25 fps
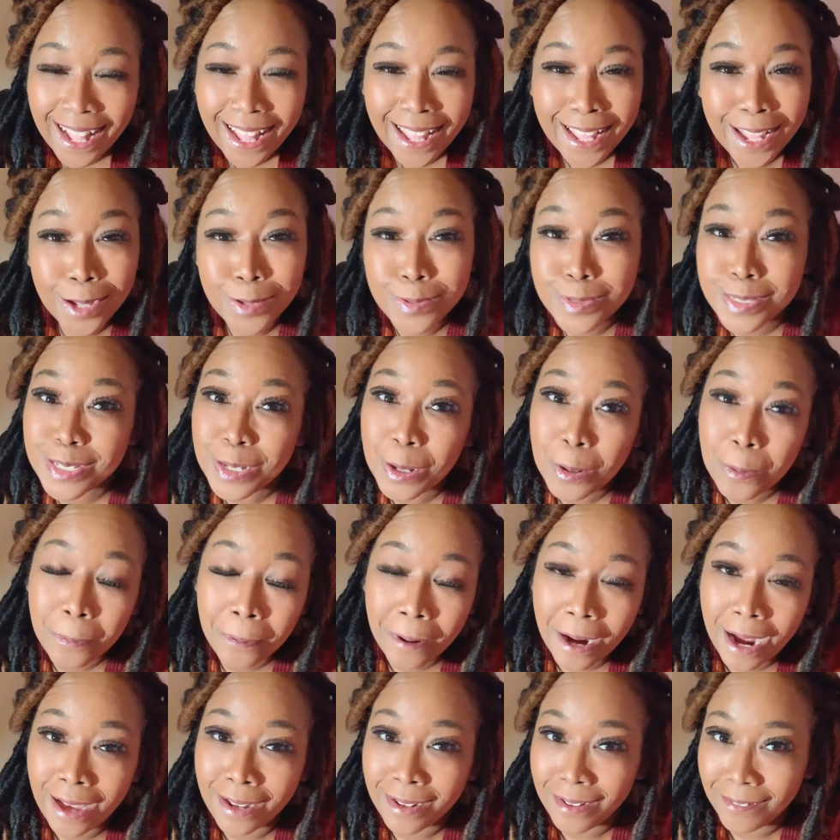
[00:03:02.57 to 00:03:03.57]
I'm so
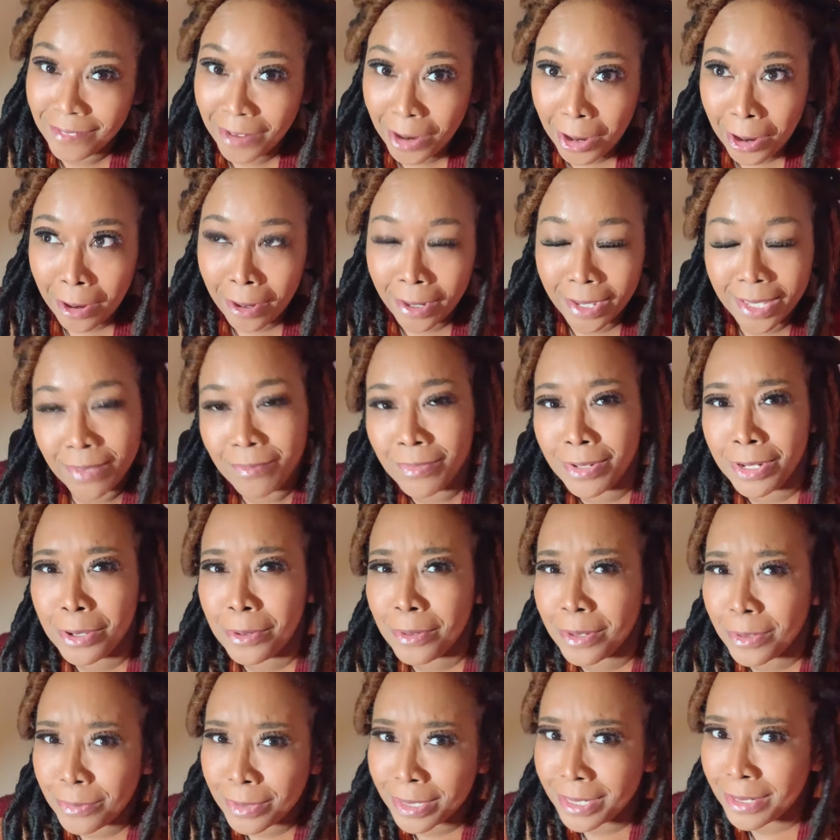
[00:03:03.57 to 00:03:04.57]
proud of her. Even though
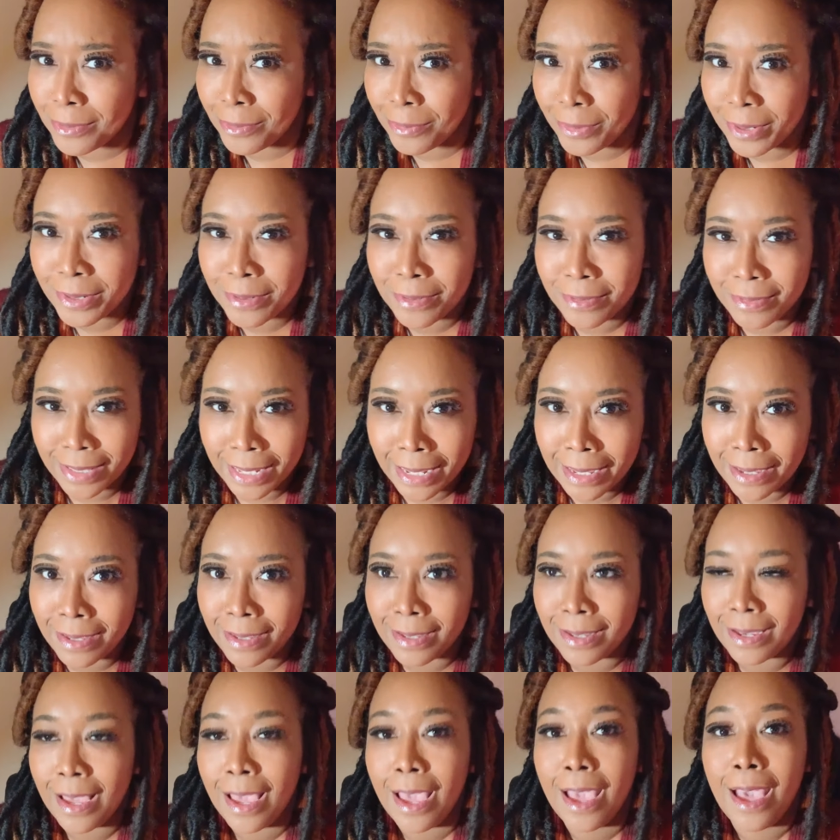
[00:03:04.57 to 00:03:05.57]
it wasn't a real
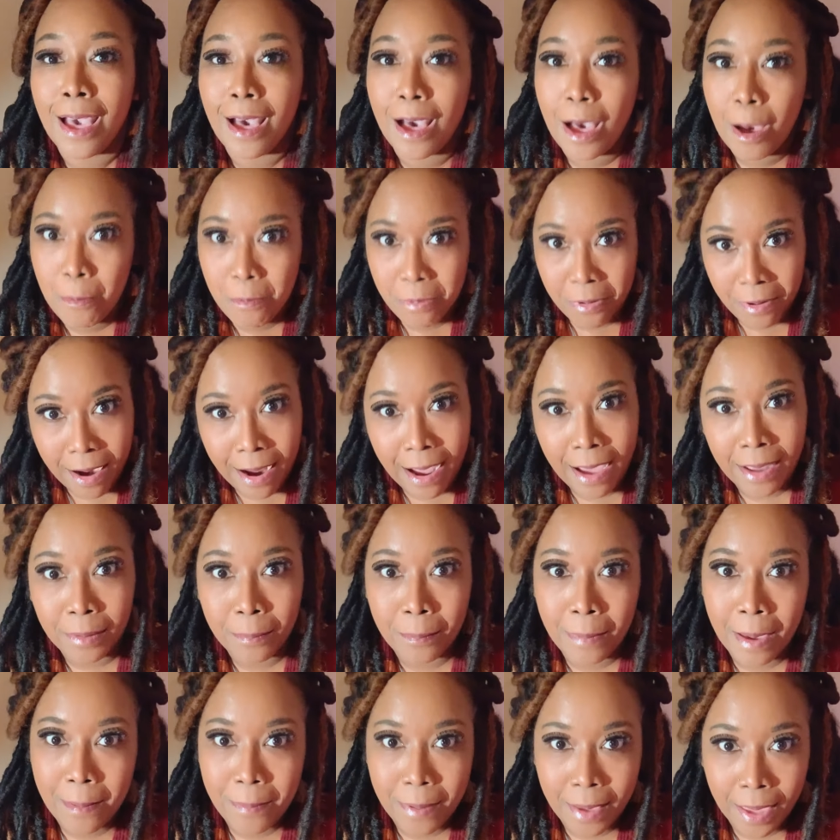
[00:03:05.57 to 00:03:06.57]
thing, I'm proud of
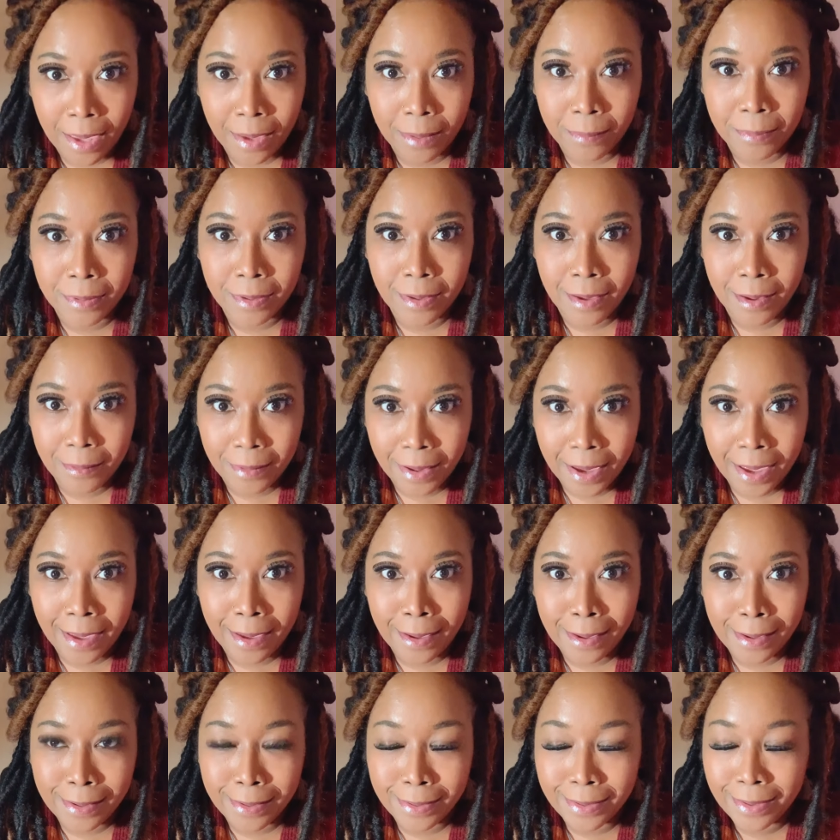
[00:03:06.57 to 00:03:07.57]
my baby,
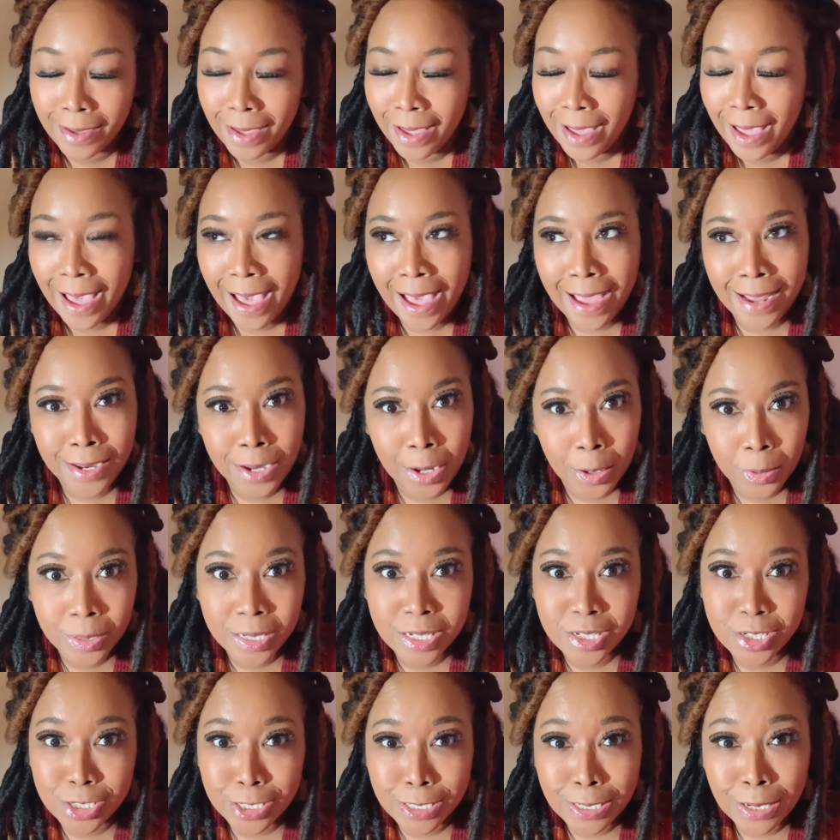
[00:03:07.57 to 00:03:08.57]
okay? I know that
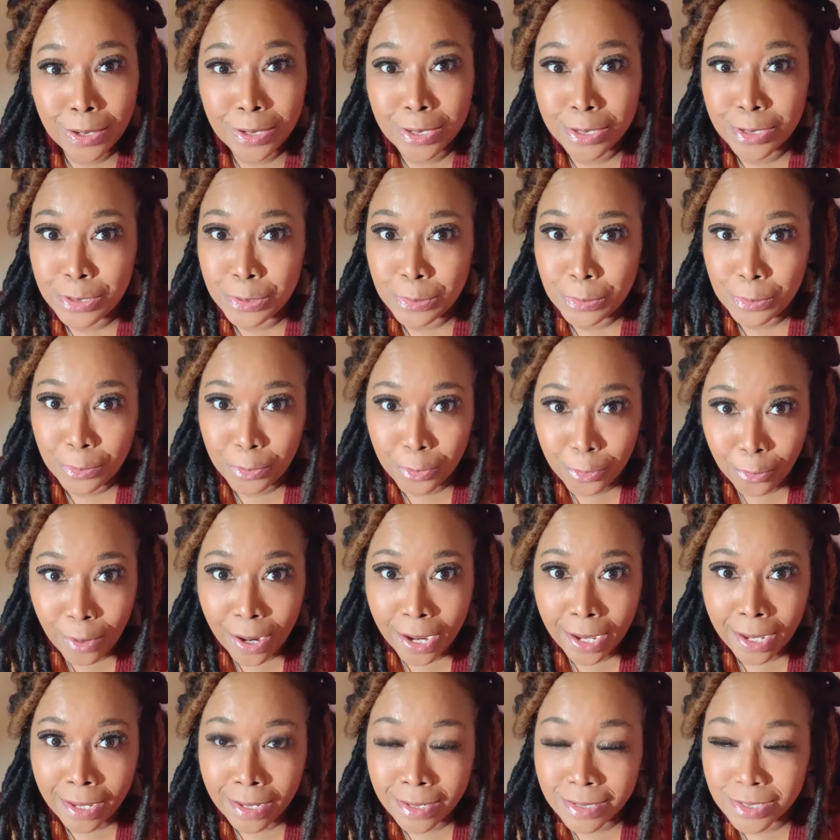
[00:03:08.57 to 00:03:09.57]
she's gonna do
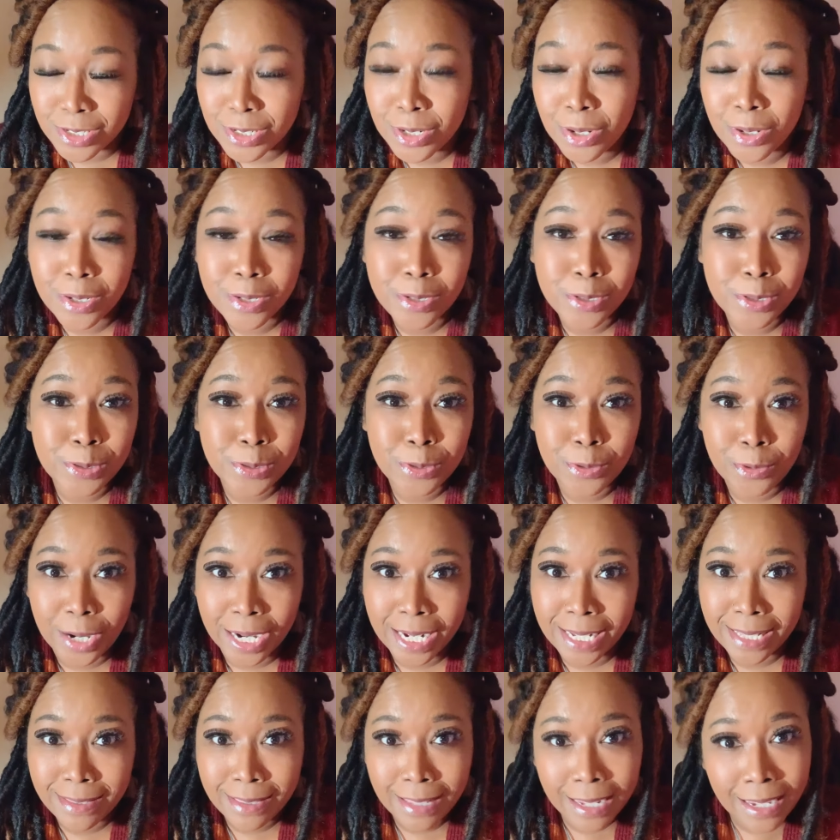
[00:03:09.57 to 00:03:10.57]
great. She's gonna do
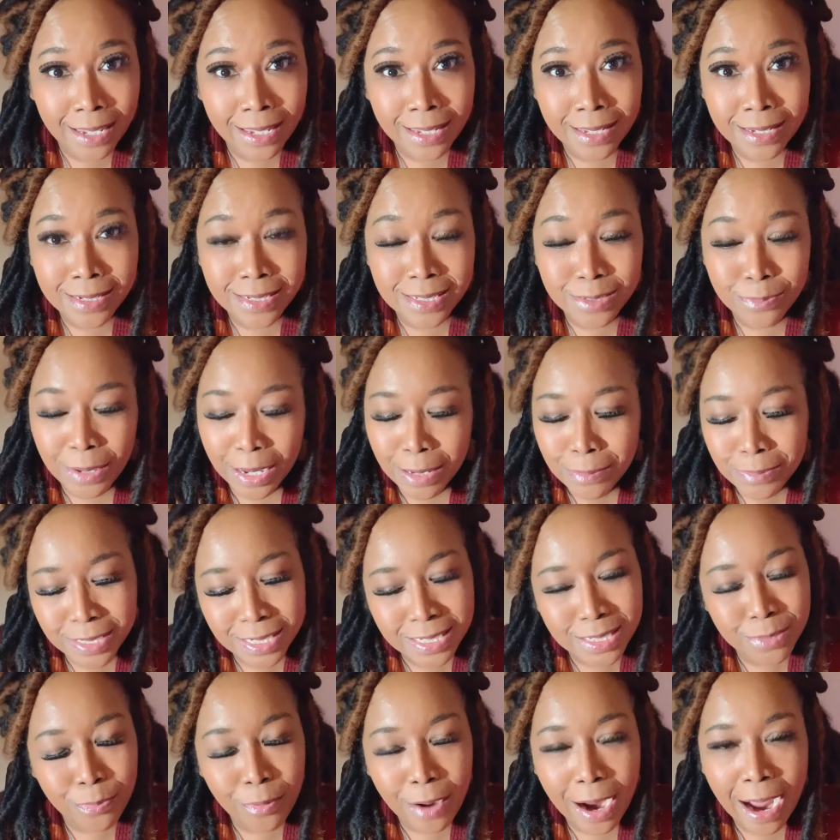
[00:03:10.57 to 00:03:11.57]
great things, but I'm
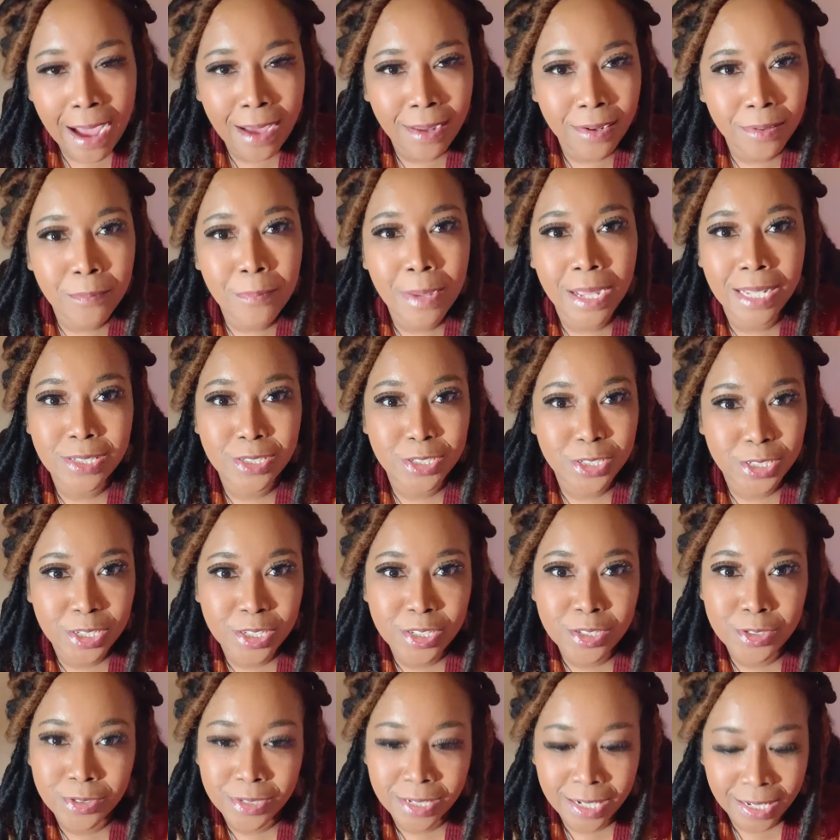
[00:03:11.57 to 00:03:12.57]
just proud of my
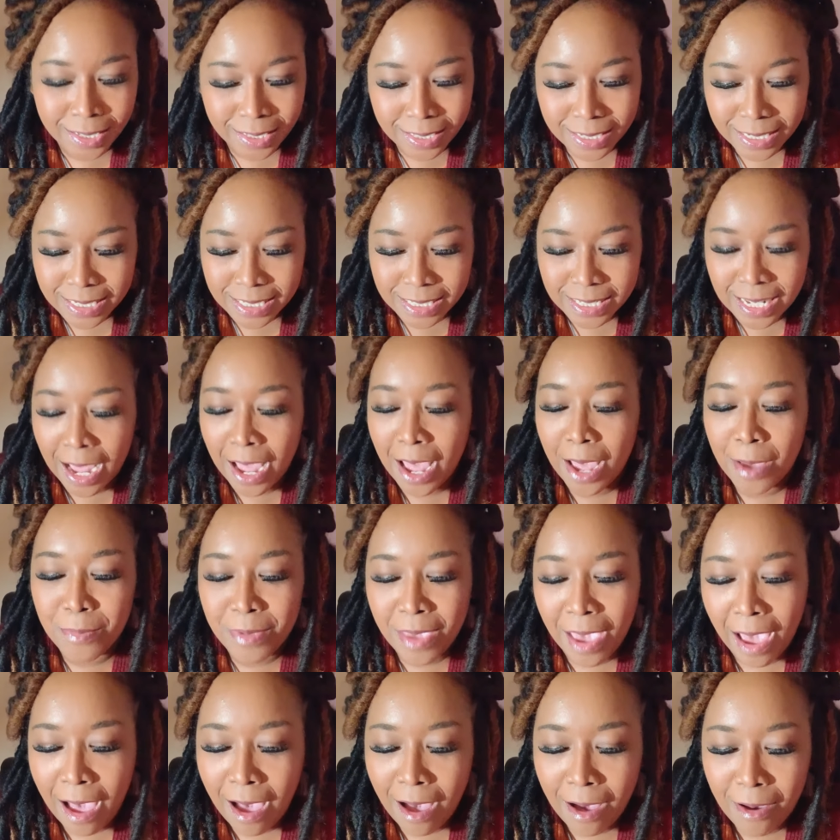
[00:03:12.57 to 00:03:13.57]
children at this time,
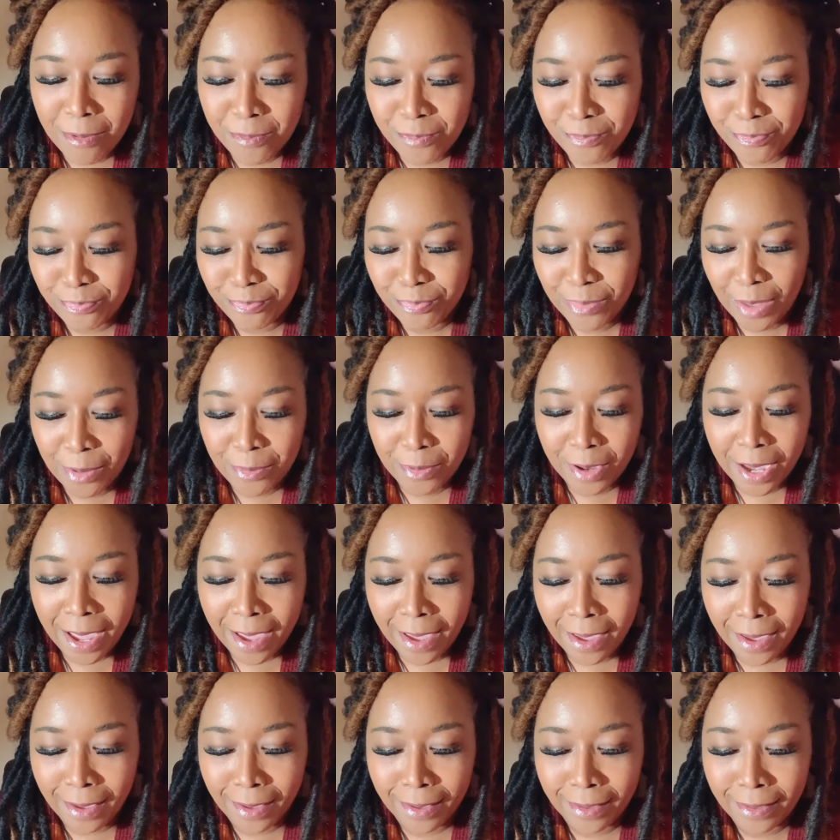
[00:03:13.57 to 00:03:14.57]
y'all,
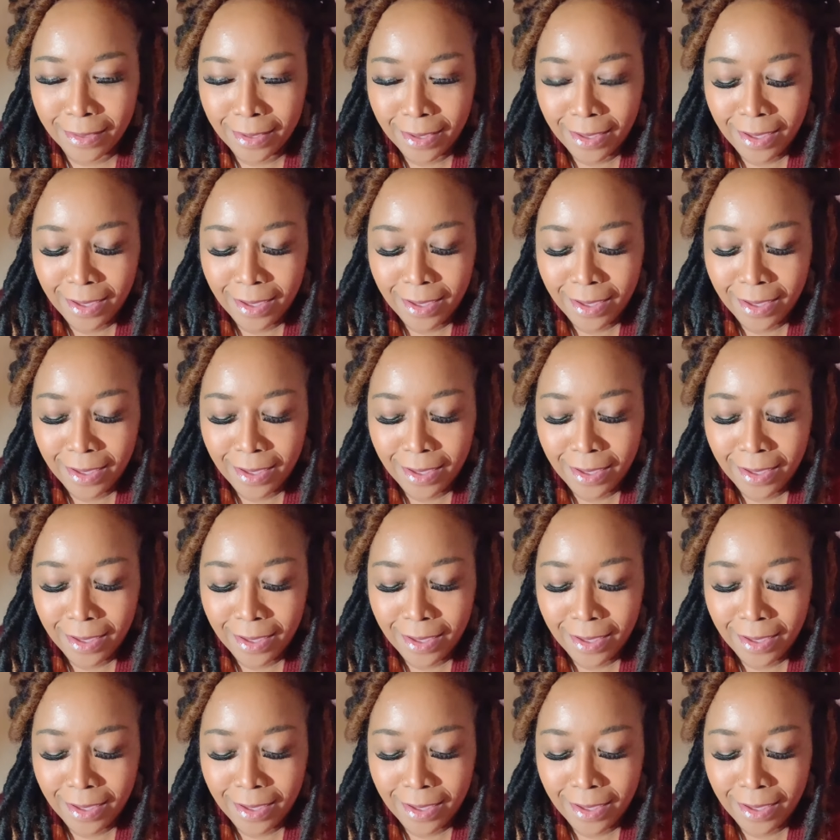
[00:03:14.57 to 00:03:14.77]
okay?